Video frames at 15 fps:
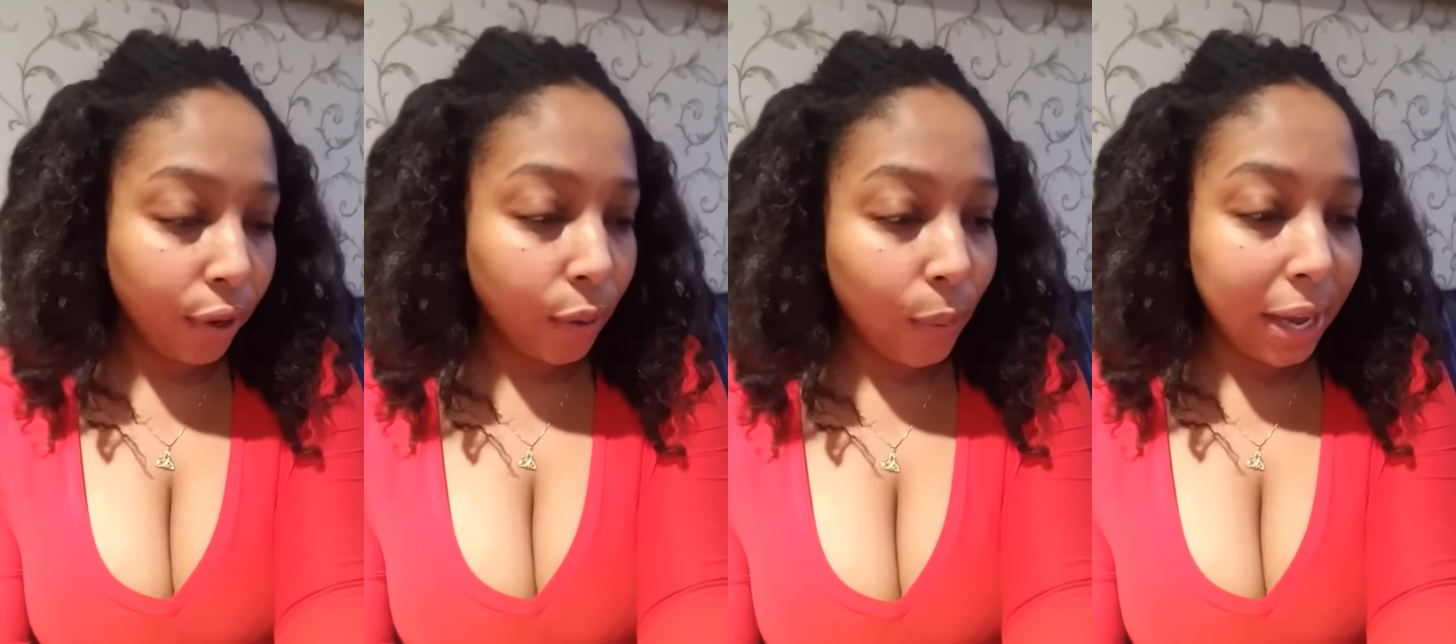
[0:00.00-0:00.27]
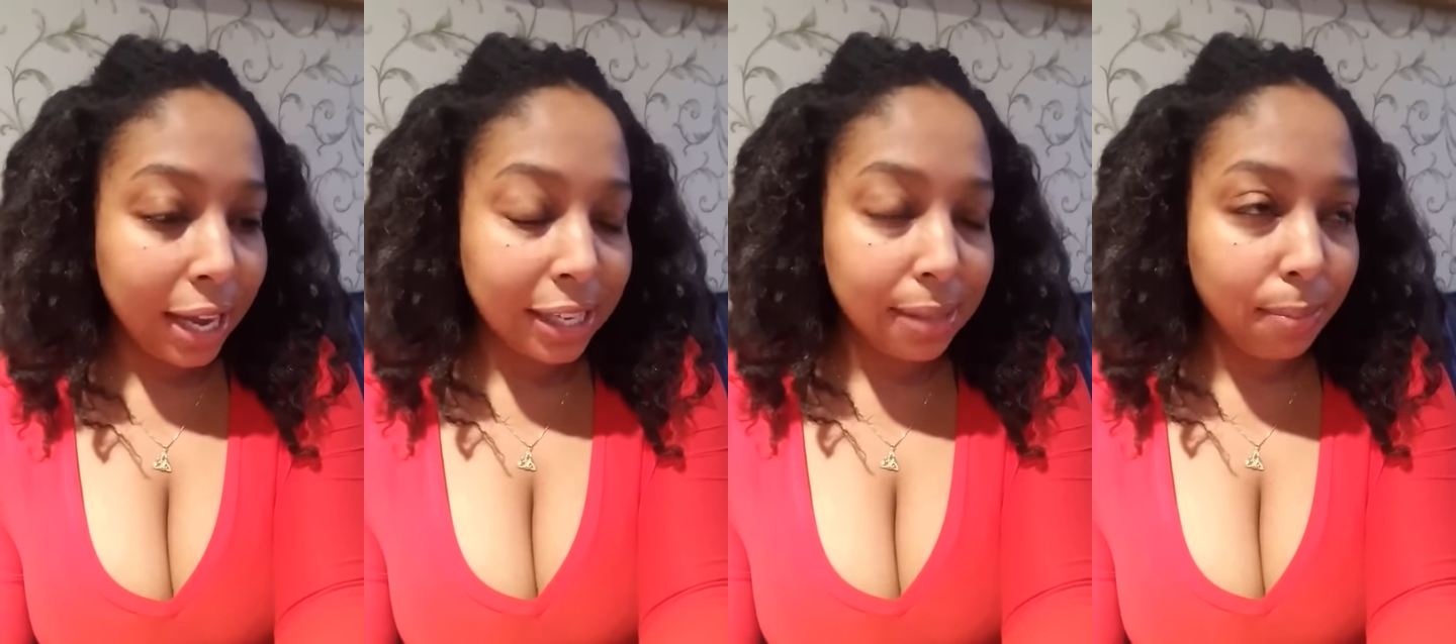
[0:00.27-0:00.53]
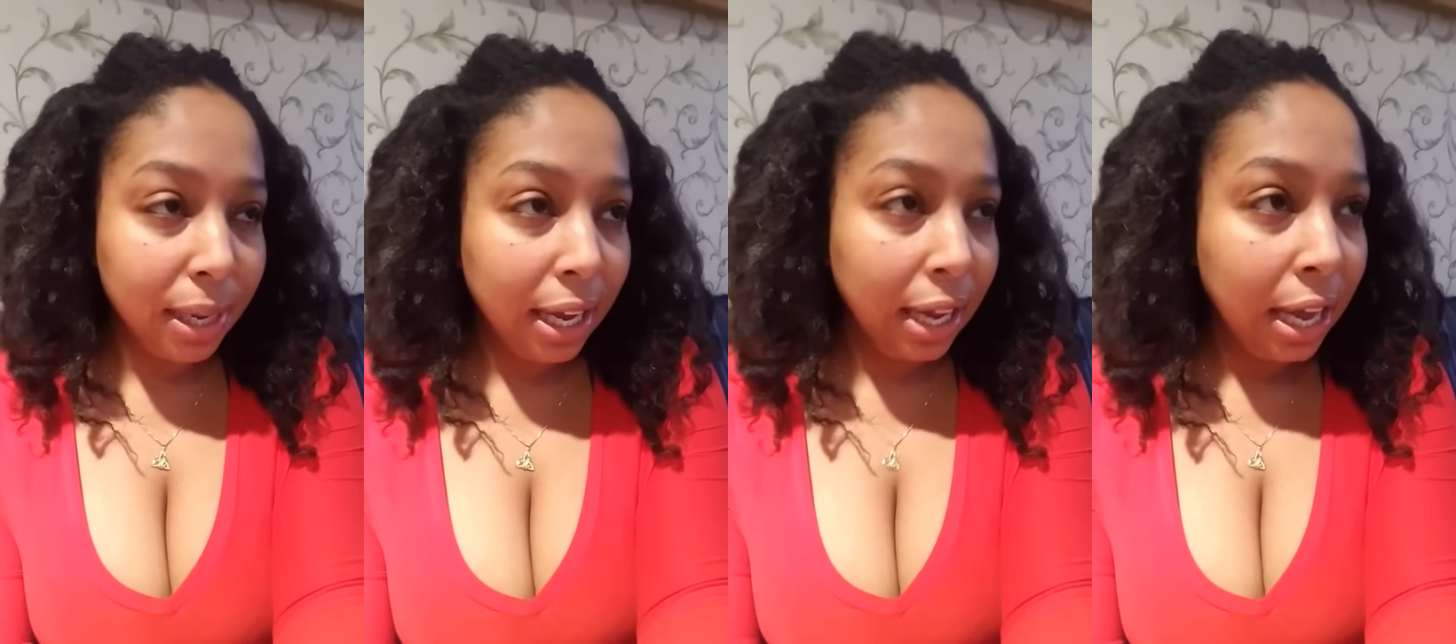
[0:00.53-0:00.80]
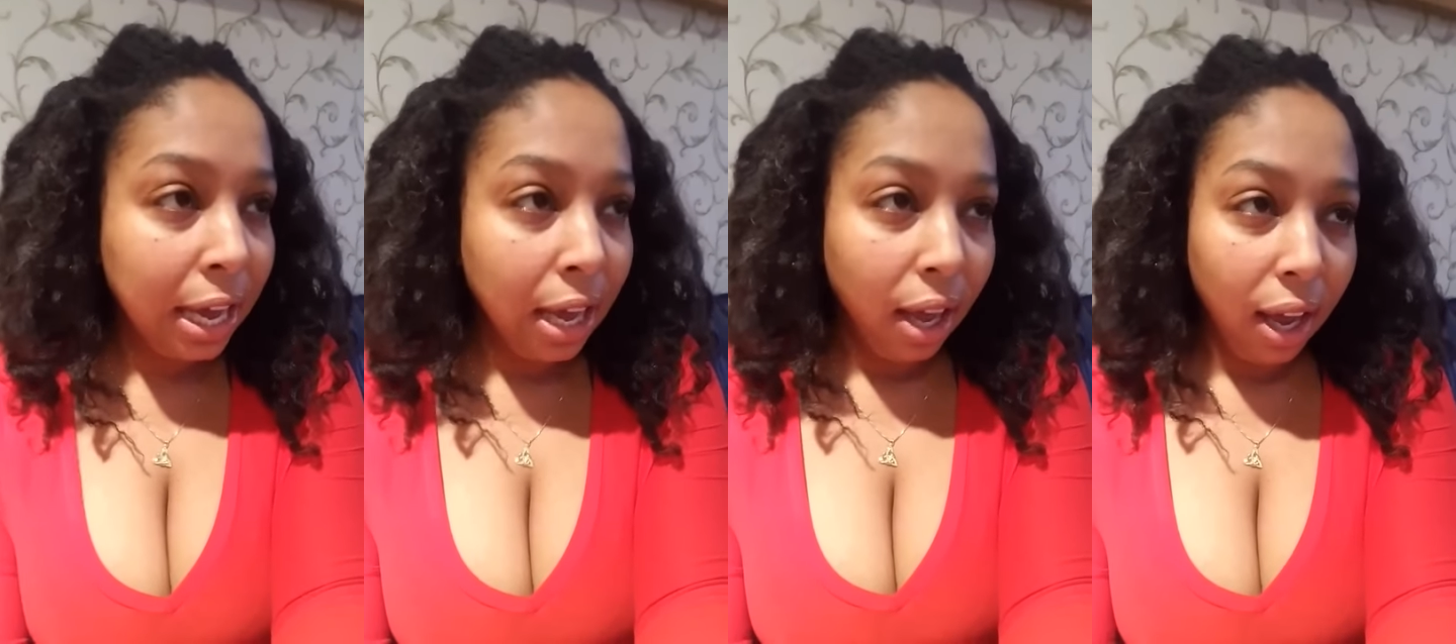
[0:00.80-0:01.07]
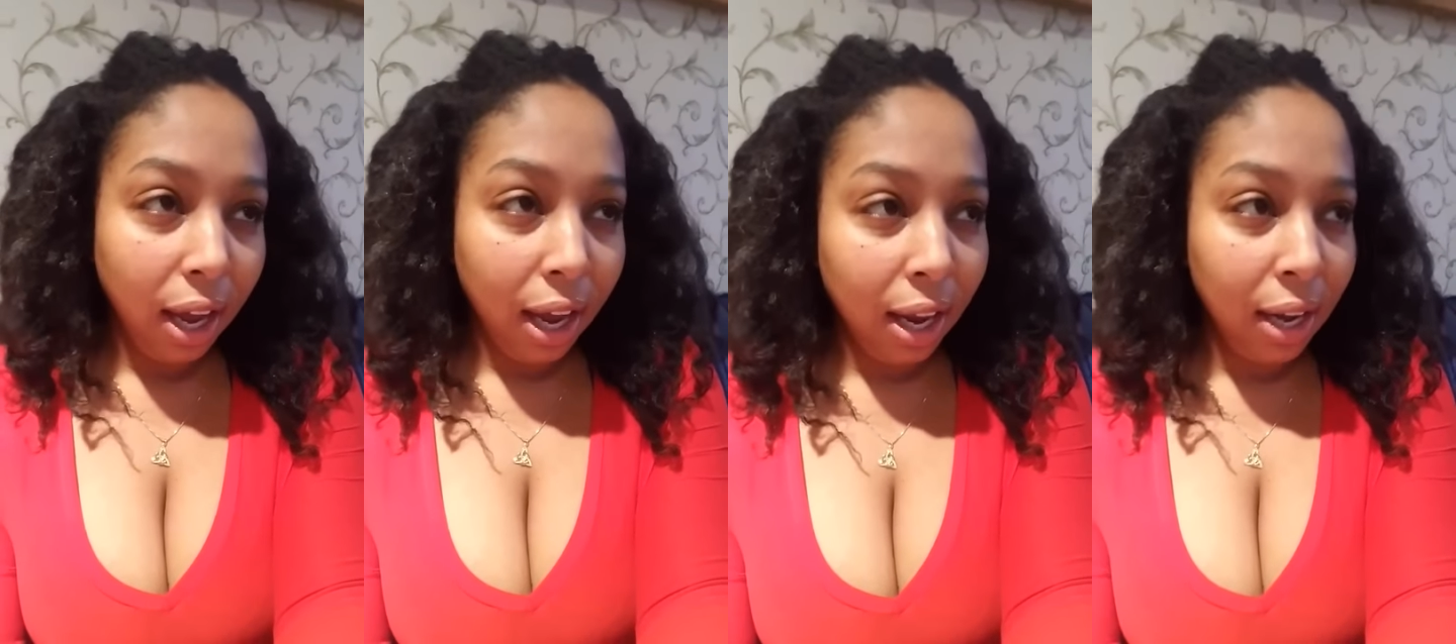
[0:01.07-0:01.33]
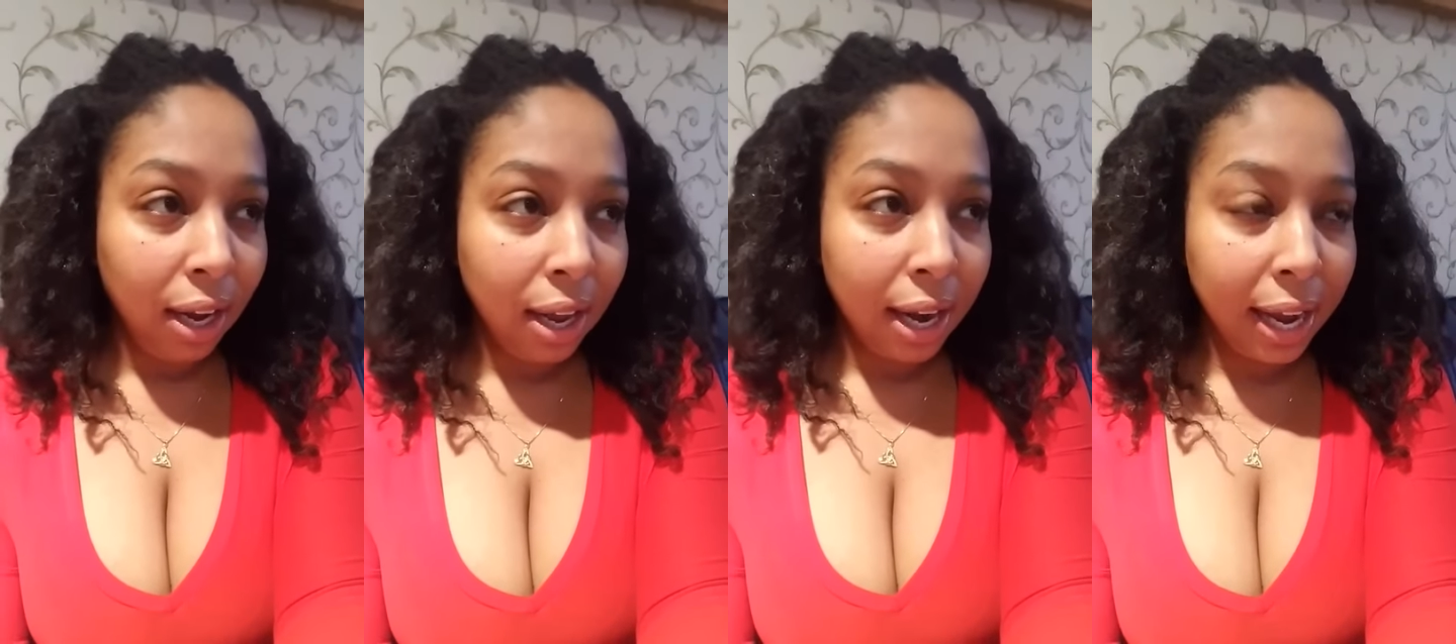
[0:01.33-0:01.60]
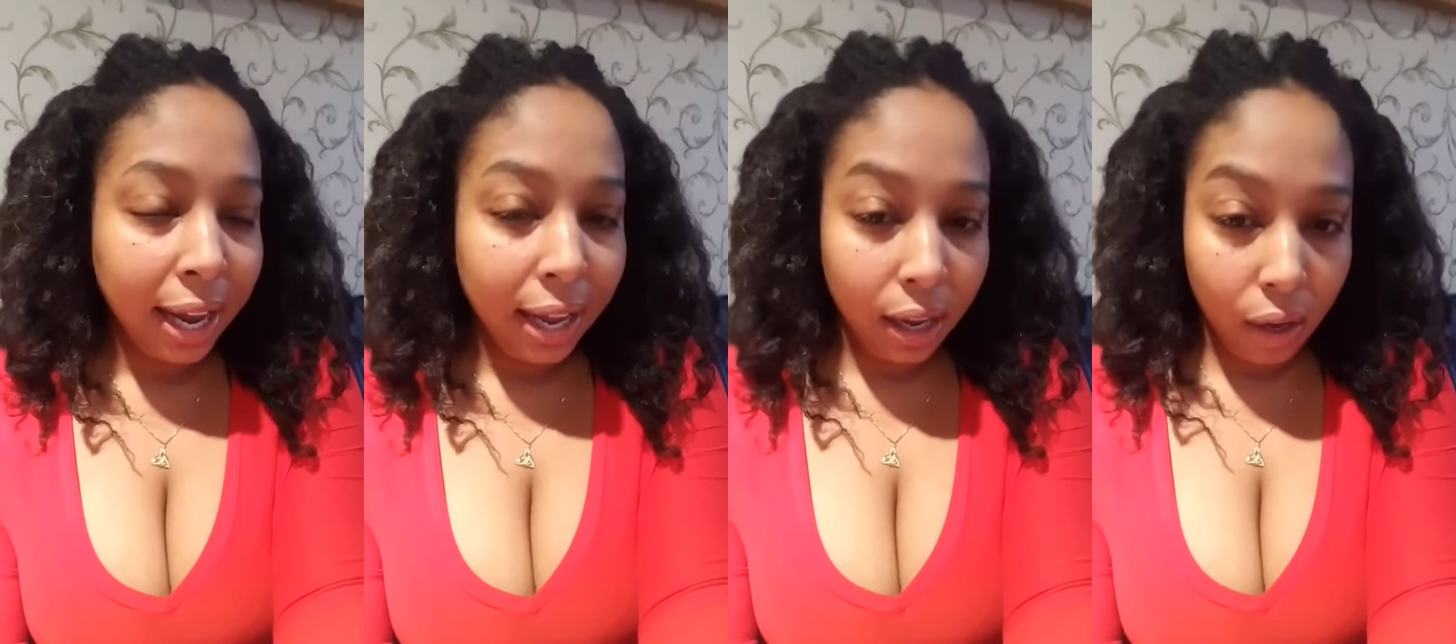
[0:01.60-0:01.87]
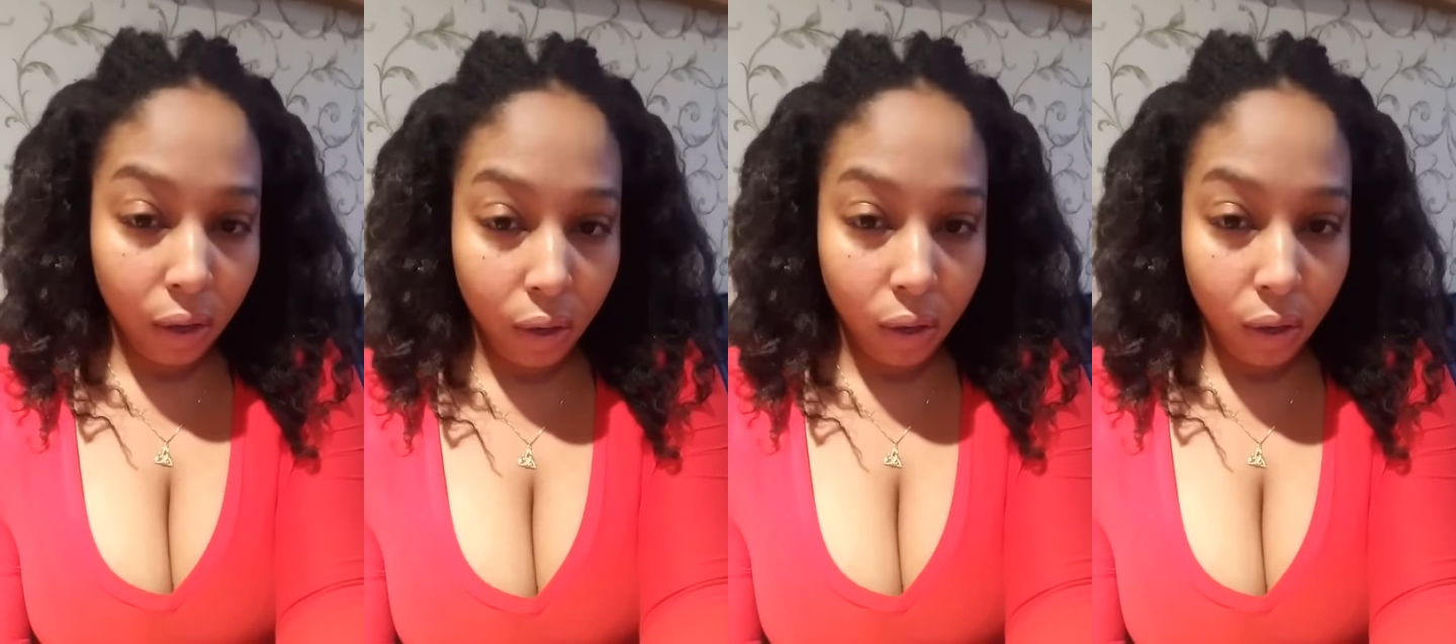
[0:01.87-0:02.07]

the way I speak, any of that,